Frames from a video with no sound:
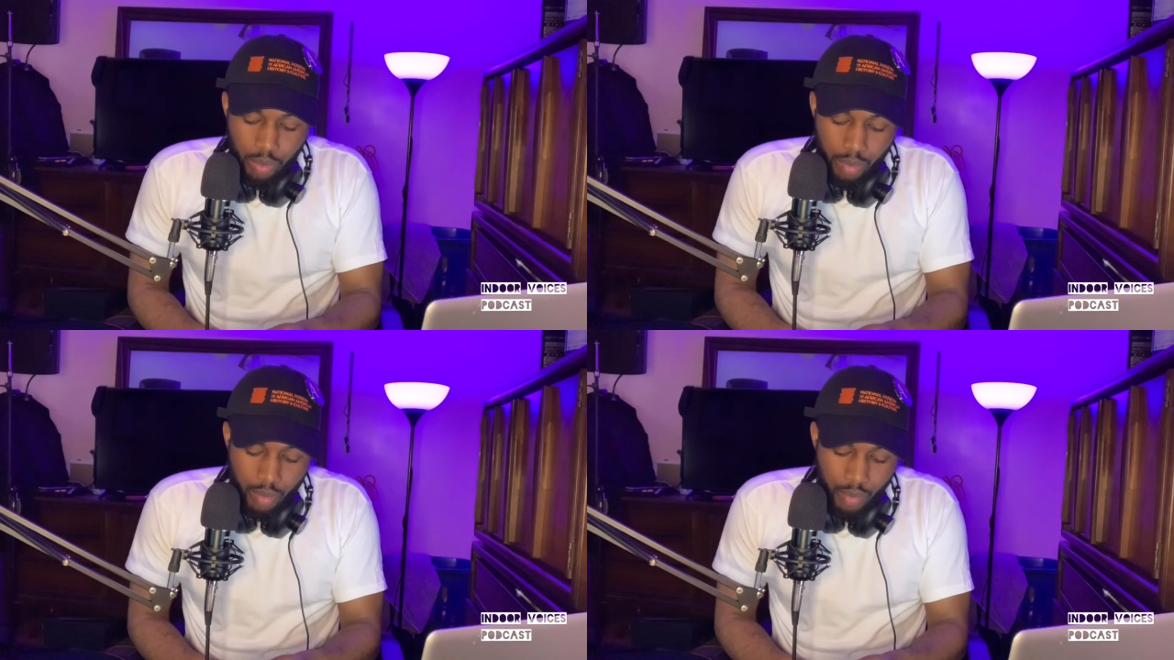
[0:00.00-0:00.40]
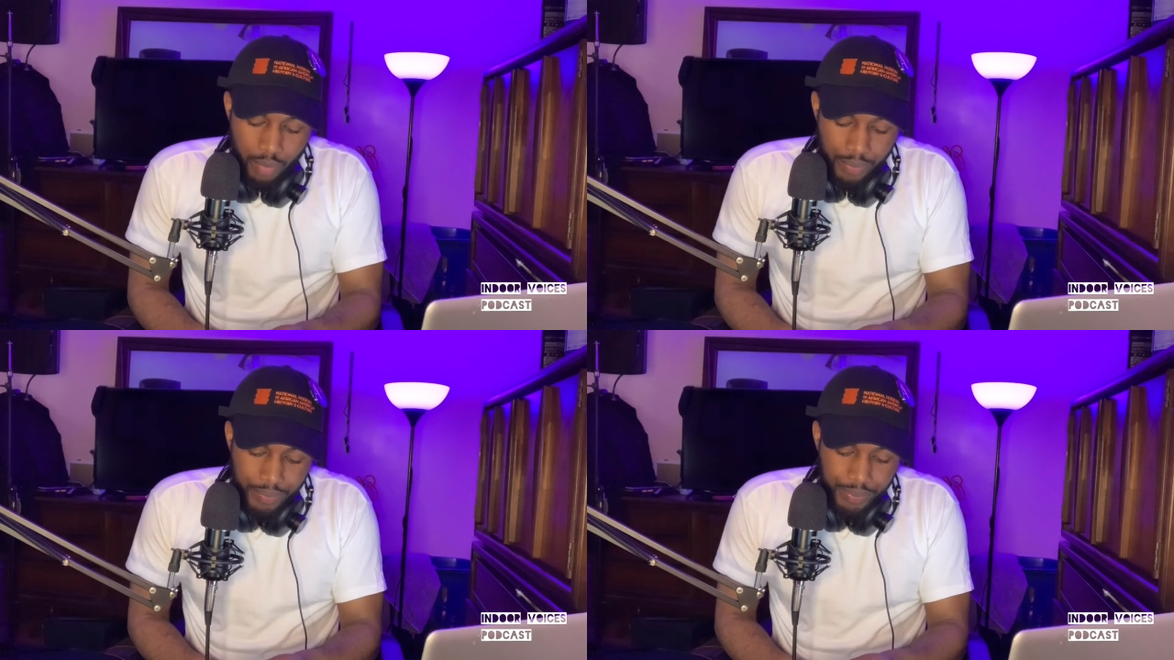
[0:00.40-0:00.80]

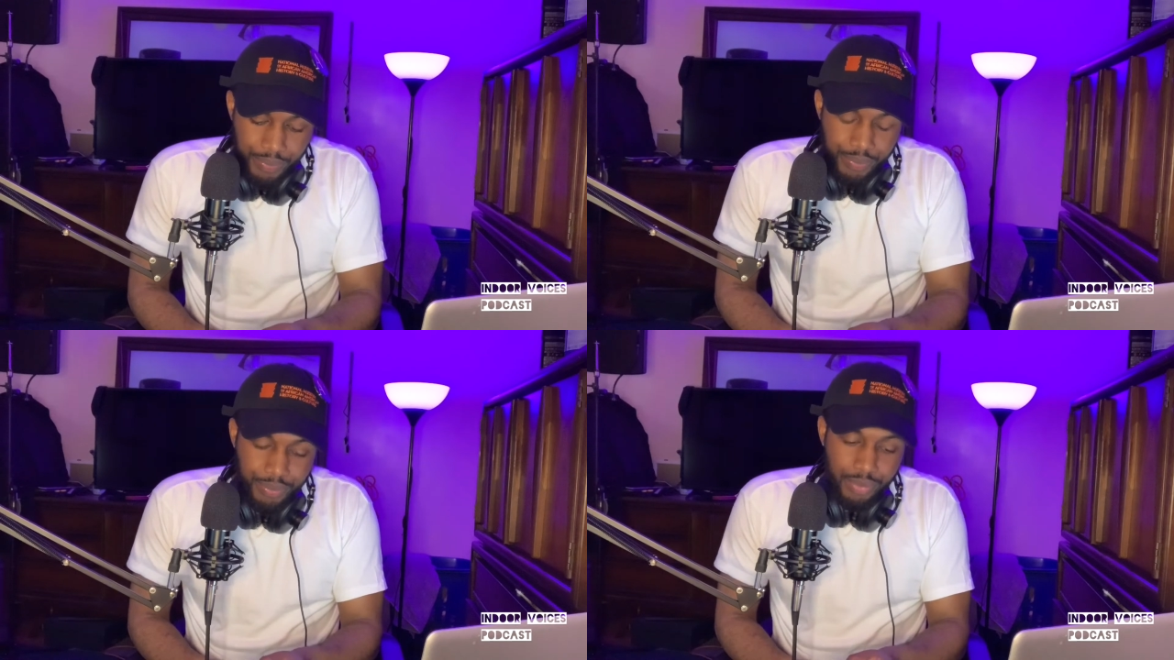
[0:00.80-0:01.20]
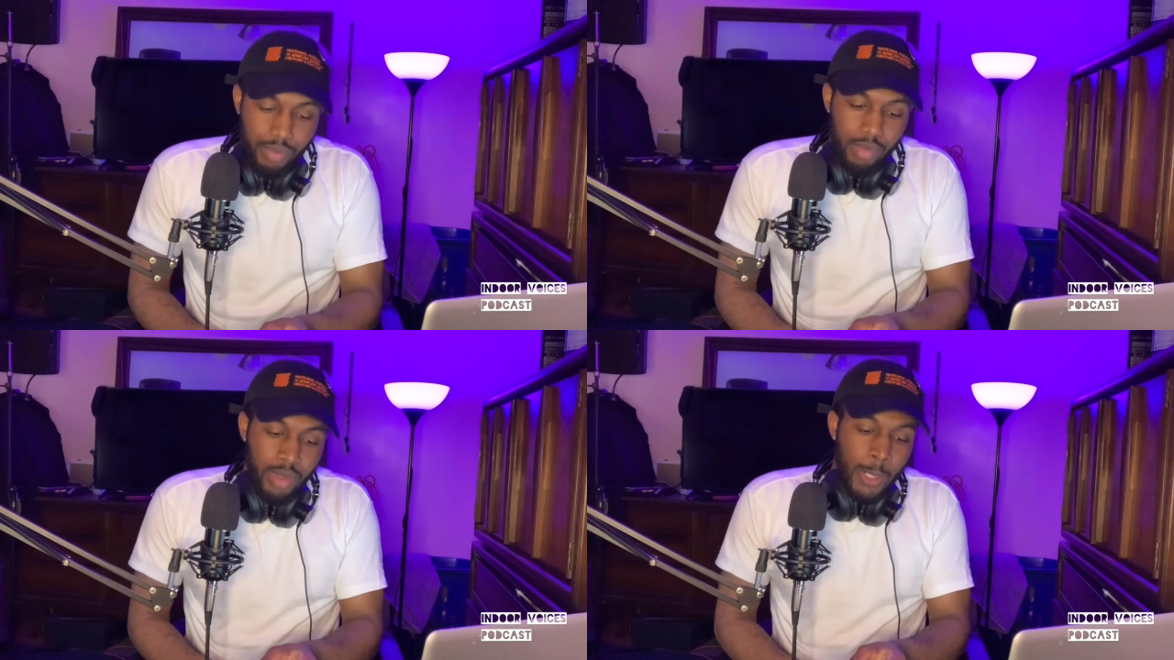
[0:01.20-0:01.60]

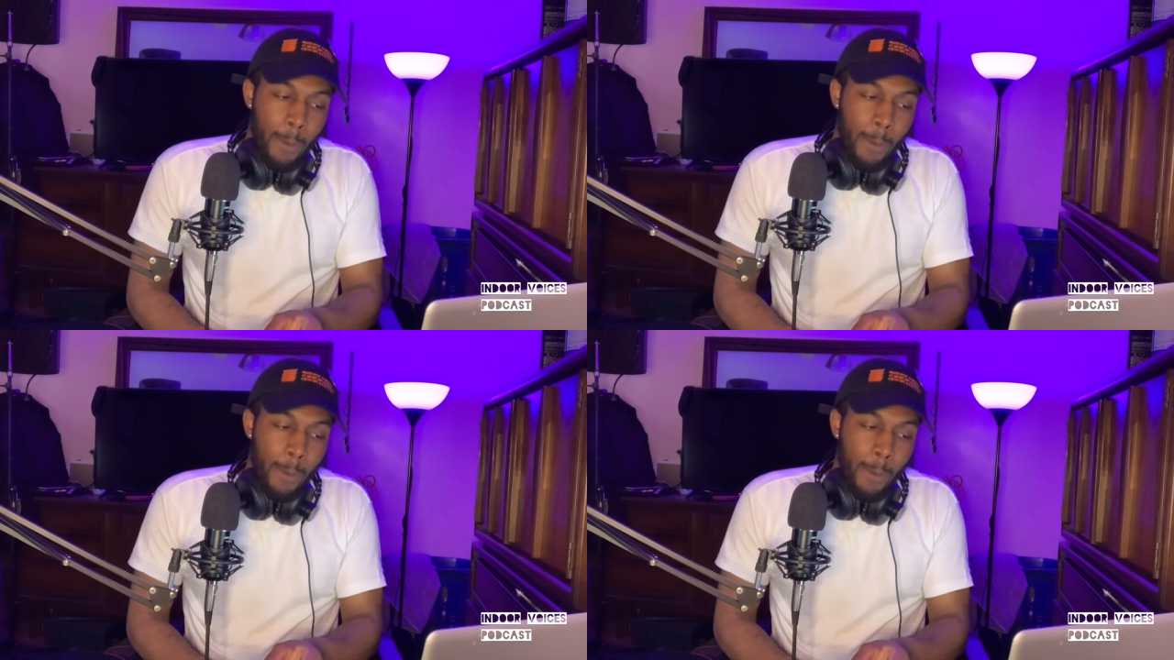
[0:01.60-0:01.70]
No one is speaking in this clip.